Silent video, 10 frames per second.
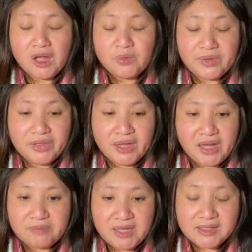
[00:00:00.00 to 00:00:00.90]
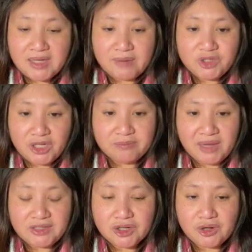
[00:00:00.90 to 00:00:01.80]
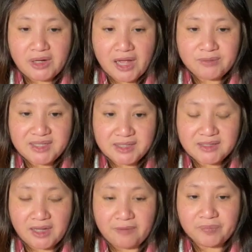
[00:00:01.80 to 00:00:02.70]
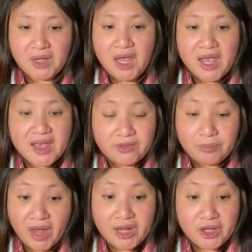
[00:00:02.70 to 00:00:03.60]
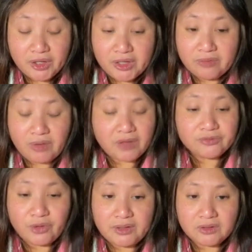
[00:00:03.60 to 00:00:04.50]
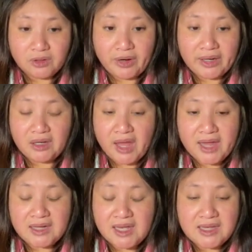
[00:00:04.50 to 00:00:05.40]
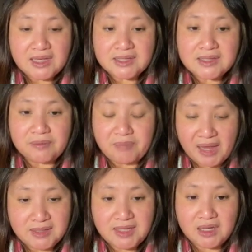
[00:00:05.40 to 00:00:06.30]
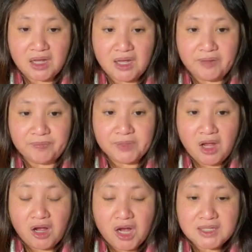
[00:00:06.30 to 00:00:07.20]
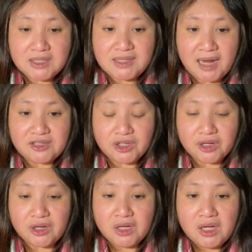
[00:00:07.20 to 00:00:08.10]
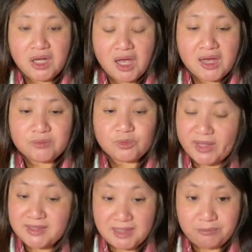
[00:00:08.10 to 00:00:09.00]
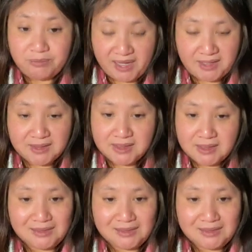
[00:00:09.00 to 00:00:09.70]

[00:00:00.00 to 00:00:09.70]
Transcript: with his geometrical system. Everybody heard of Frank Lloyd, and he is amazing architecture. Rest in peace.